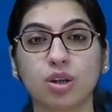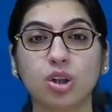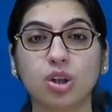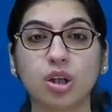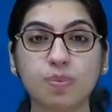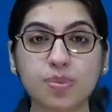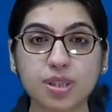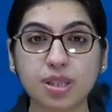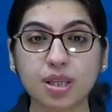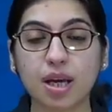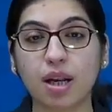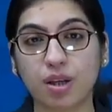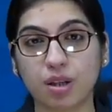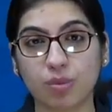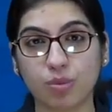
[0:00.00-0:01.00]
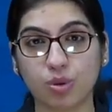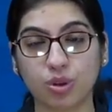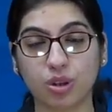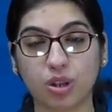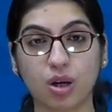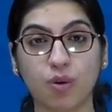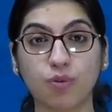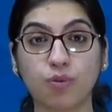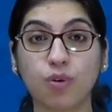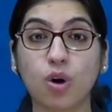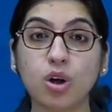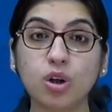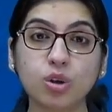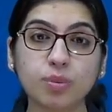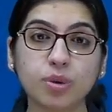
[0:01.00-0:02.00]
Klebsiella pneumonia,
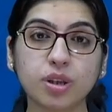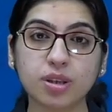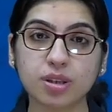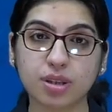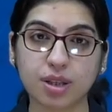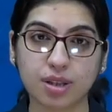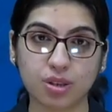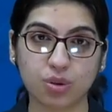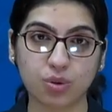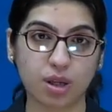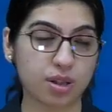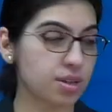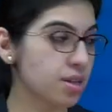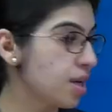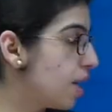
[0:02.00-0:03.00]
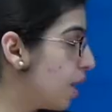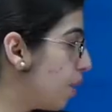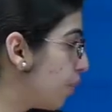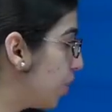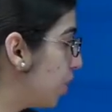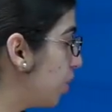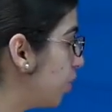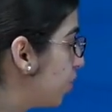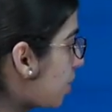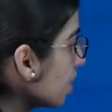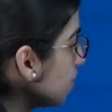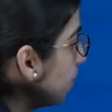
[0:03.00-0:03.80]
voluminous exudates, produces